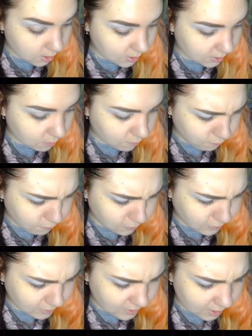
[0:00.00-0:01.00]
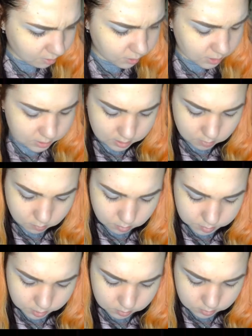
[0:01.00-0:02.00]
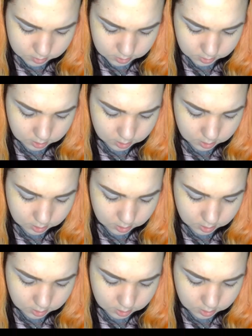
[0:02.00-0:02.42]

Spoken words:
So for that reason, I will be using the